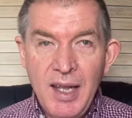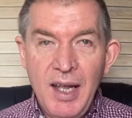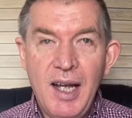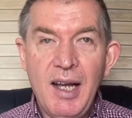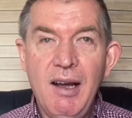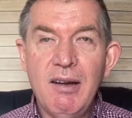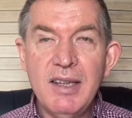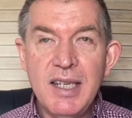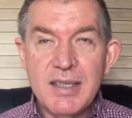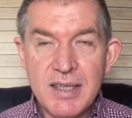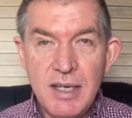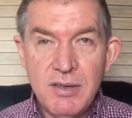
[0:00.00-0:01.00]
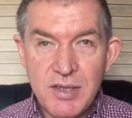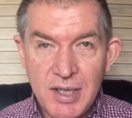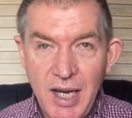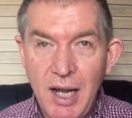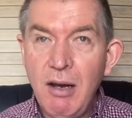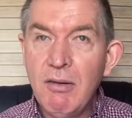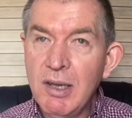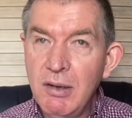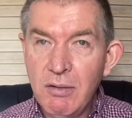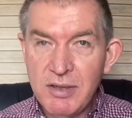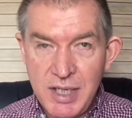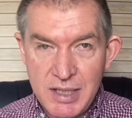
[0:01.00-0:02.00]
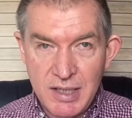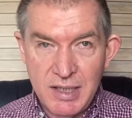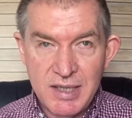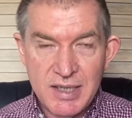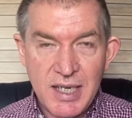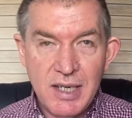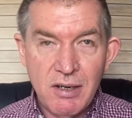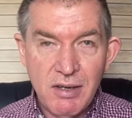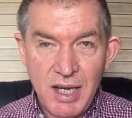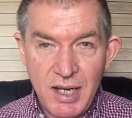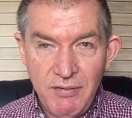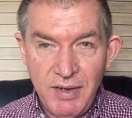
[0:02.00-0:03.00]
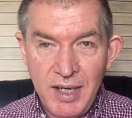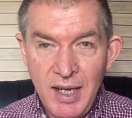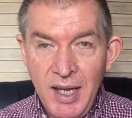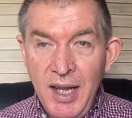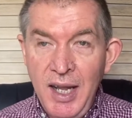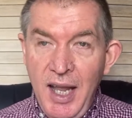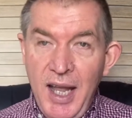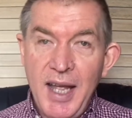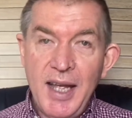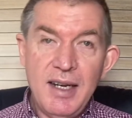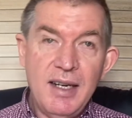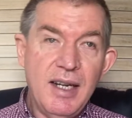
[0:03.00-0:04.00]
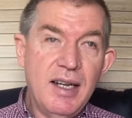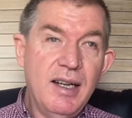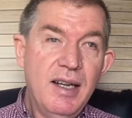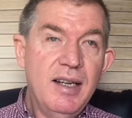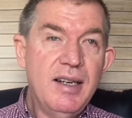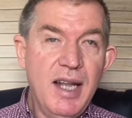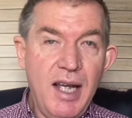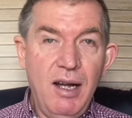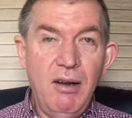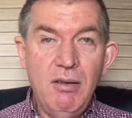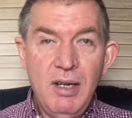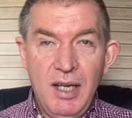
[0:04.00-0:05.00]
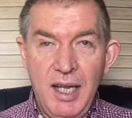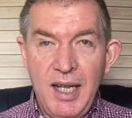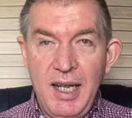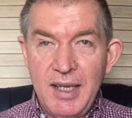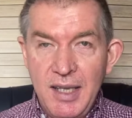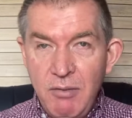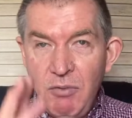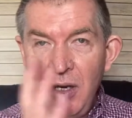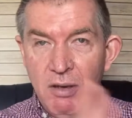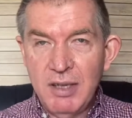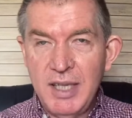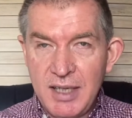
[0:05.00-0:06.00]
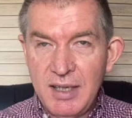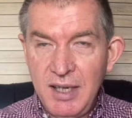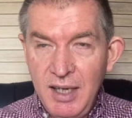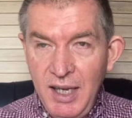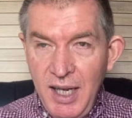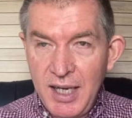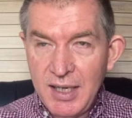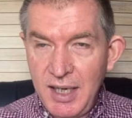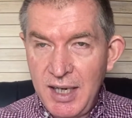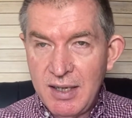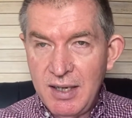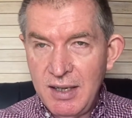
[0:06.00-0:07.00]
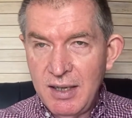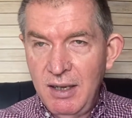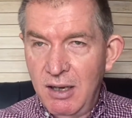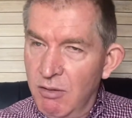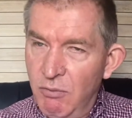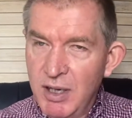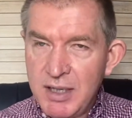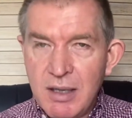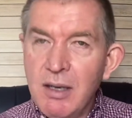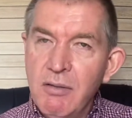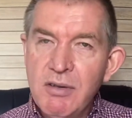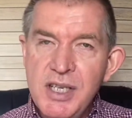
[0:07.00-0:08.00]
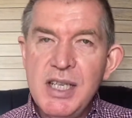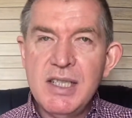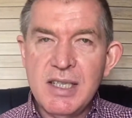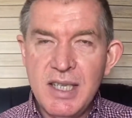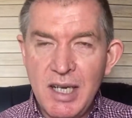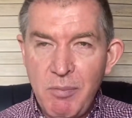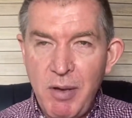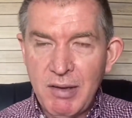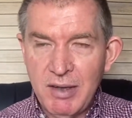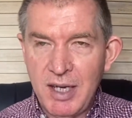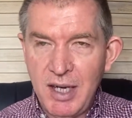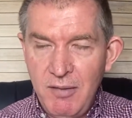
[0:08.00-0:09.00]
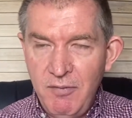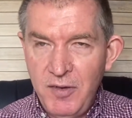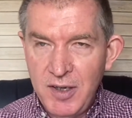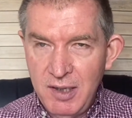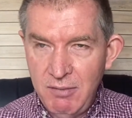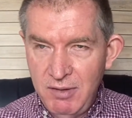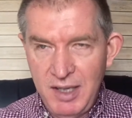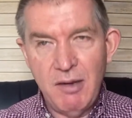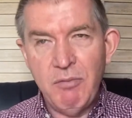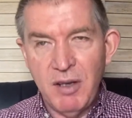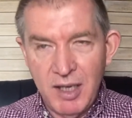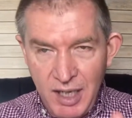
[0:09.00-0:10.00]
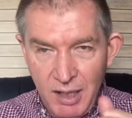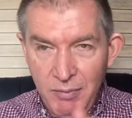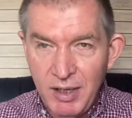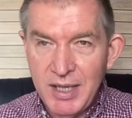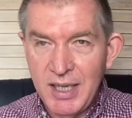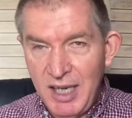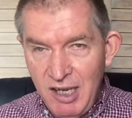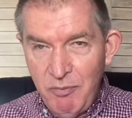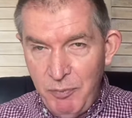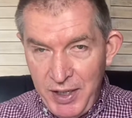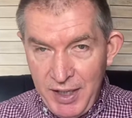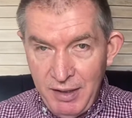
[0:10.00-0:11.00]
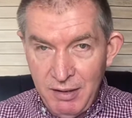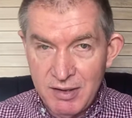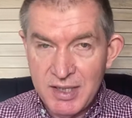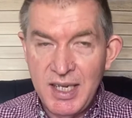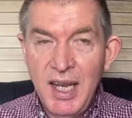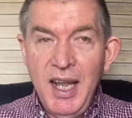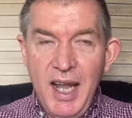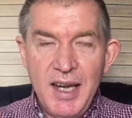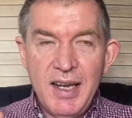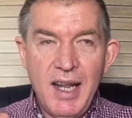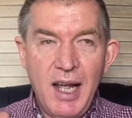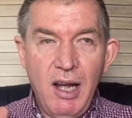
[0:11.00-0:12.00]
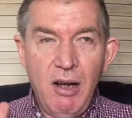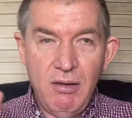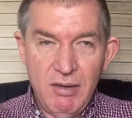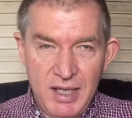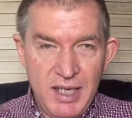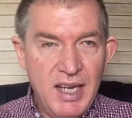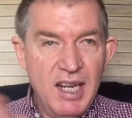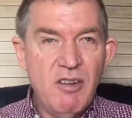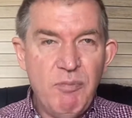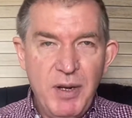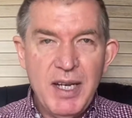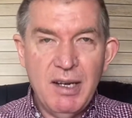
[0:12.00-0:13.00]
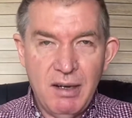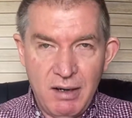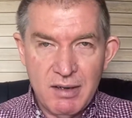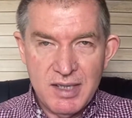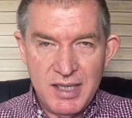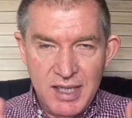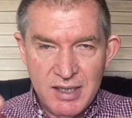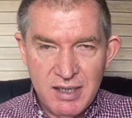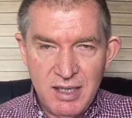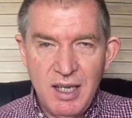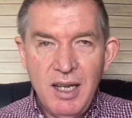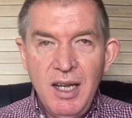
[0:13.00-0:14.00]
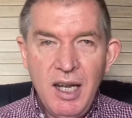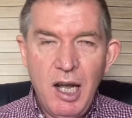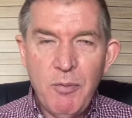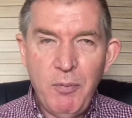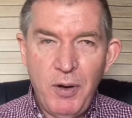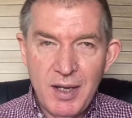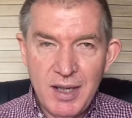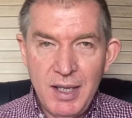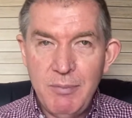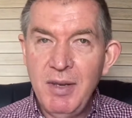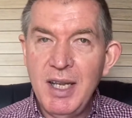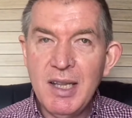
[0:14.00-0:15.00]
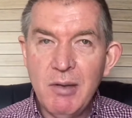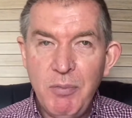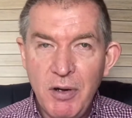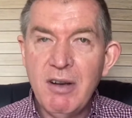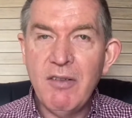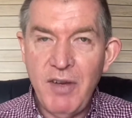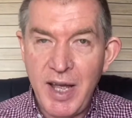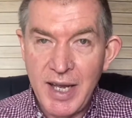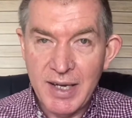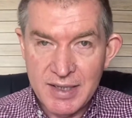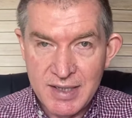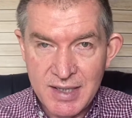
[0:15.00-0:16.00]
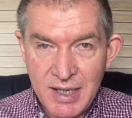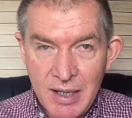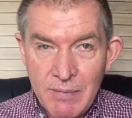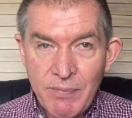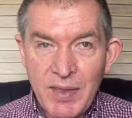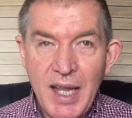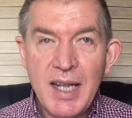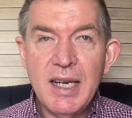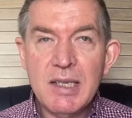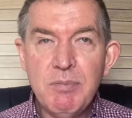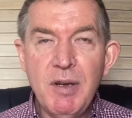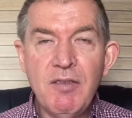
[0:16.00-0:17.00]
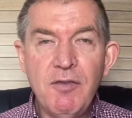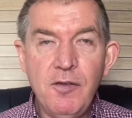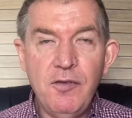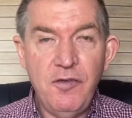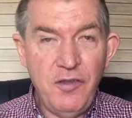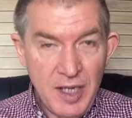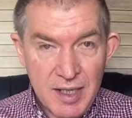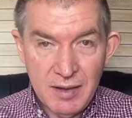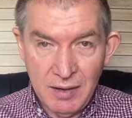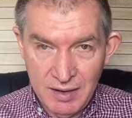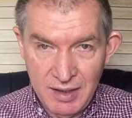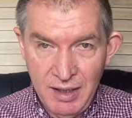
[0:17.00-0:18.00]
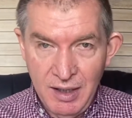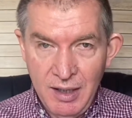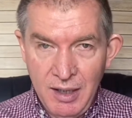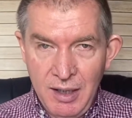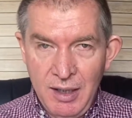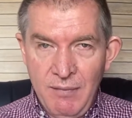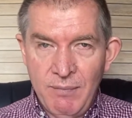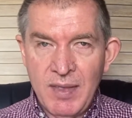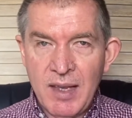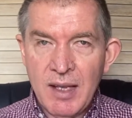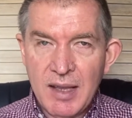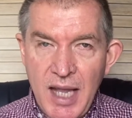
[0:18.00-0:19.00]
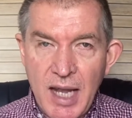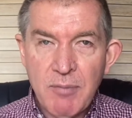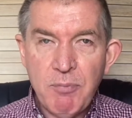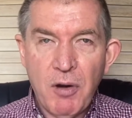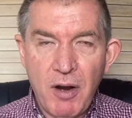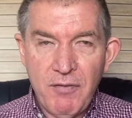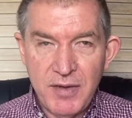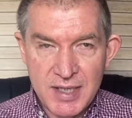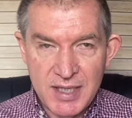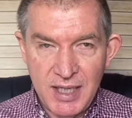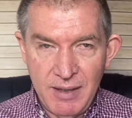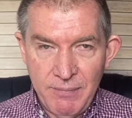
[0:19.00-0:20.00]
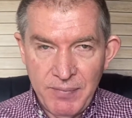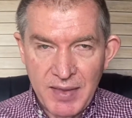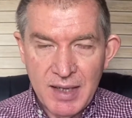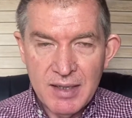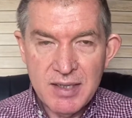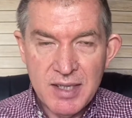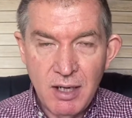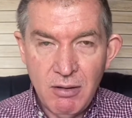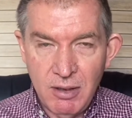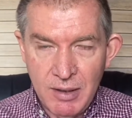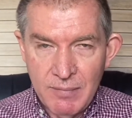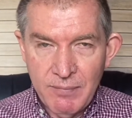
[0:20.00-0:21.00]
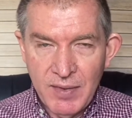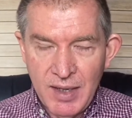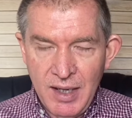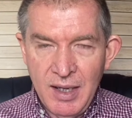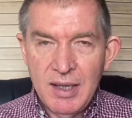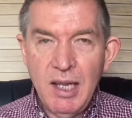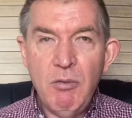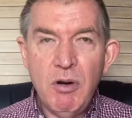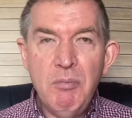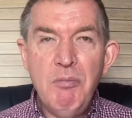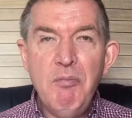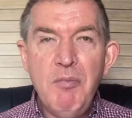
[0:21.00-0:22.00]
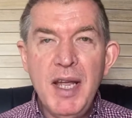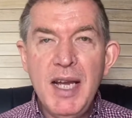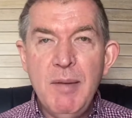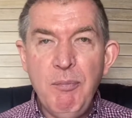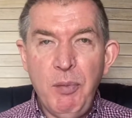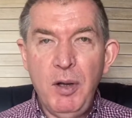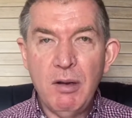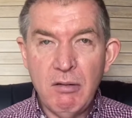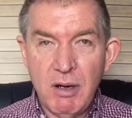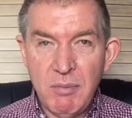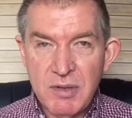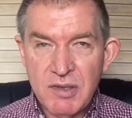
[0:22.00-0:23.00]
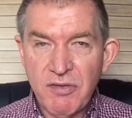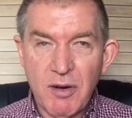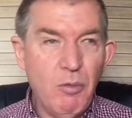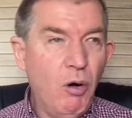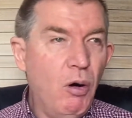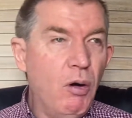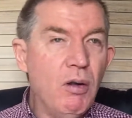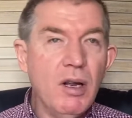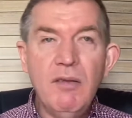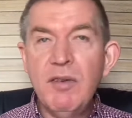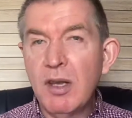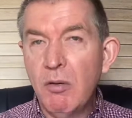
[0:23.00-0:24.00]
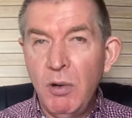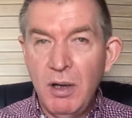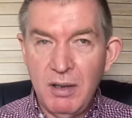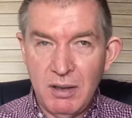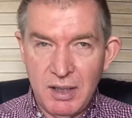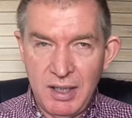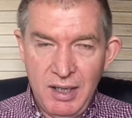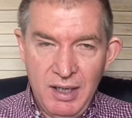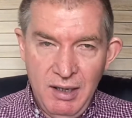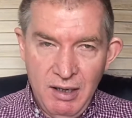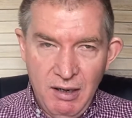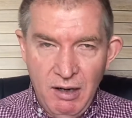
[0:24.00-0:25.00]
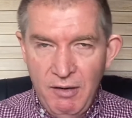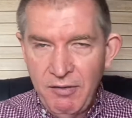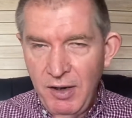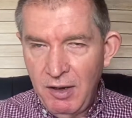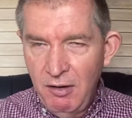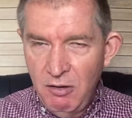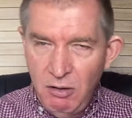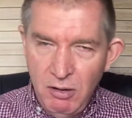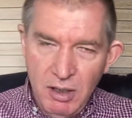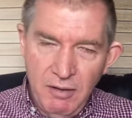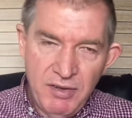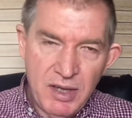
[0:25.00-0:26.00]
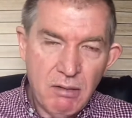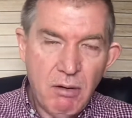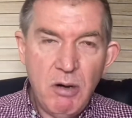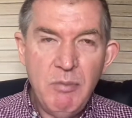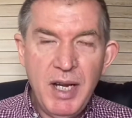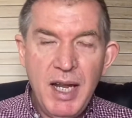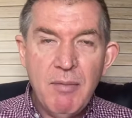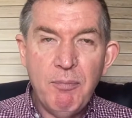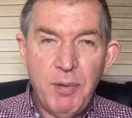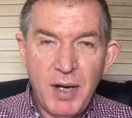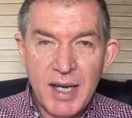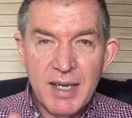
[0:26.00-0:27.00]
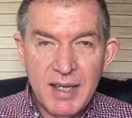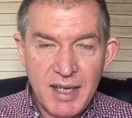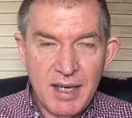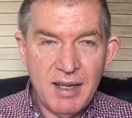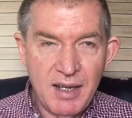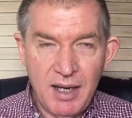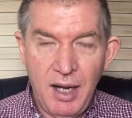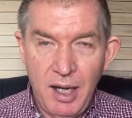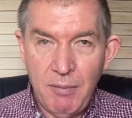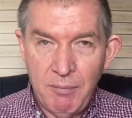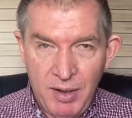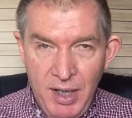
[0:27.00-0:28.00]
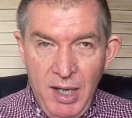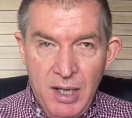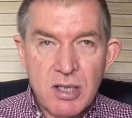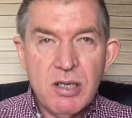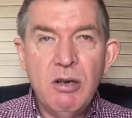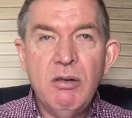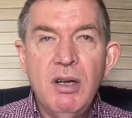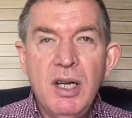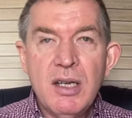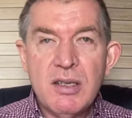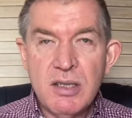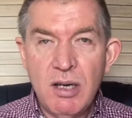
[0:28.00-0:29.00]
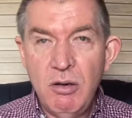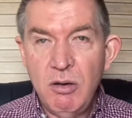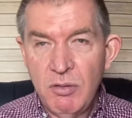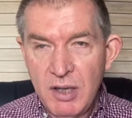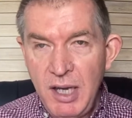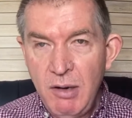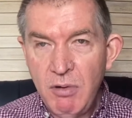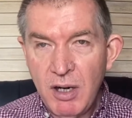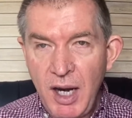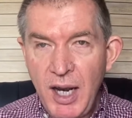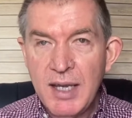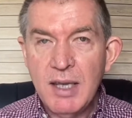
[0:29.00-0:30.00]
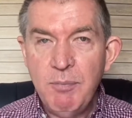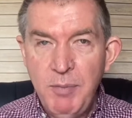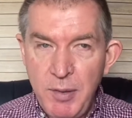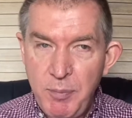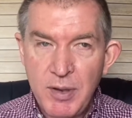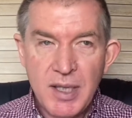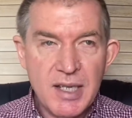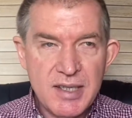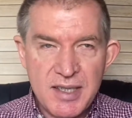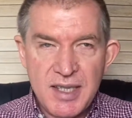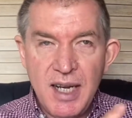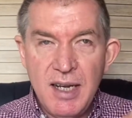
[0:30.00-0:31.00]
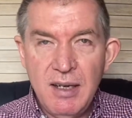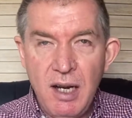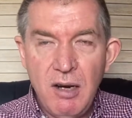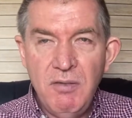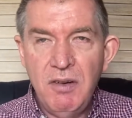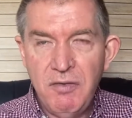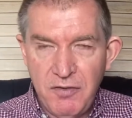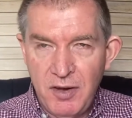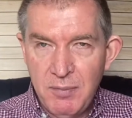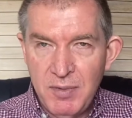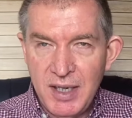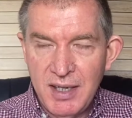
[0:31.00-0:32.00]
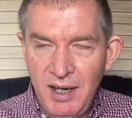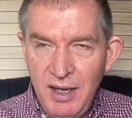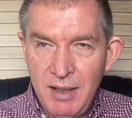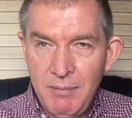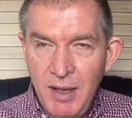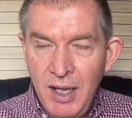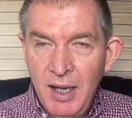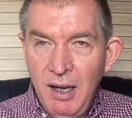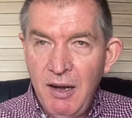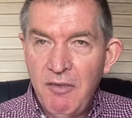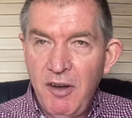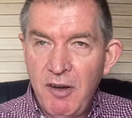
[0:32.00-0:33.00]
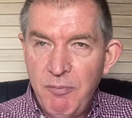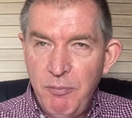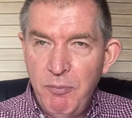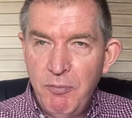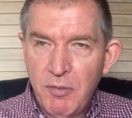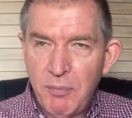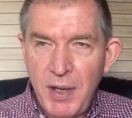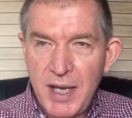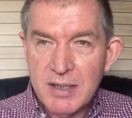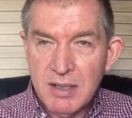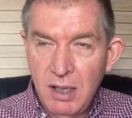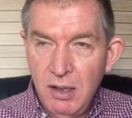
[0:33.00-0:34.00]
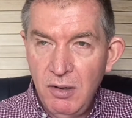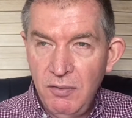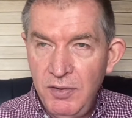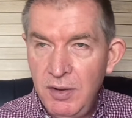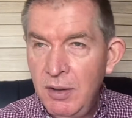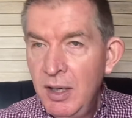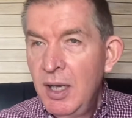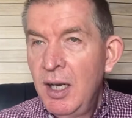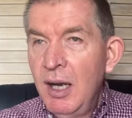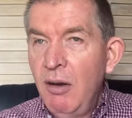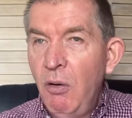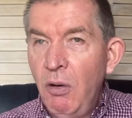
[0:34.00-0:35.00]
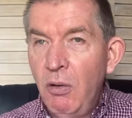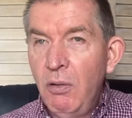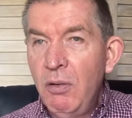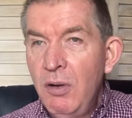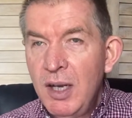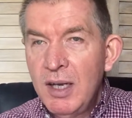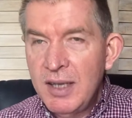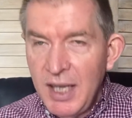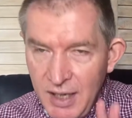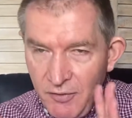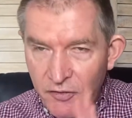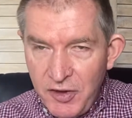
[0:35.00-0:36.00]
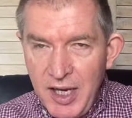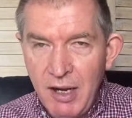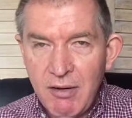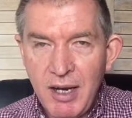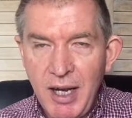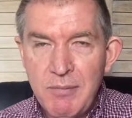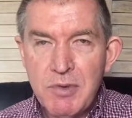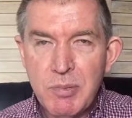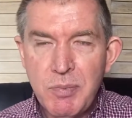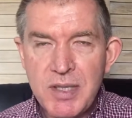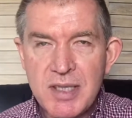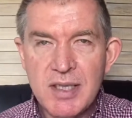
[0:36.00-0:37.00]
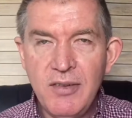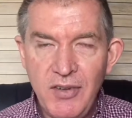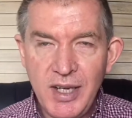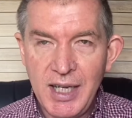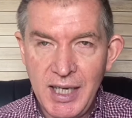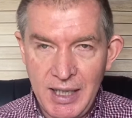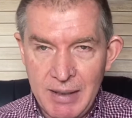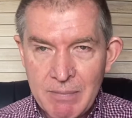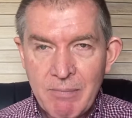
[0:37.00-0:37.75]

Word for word: Uh, on the ascension, how the Lord Jesus ascended to heaven, and uh, now, and then we looked at at at what the Lord Jesus said about the Comforter that will come on the day of Pentecost, and now the day of Pentecost is upon them in the book of Acts and is being fulfilled that prophecy. So there were many pilgrims from all over the world, uh, of uh, all over the Roman Empire that had come. So so there were either people that stayed over from the time of, of Passover or that have now come specifically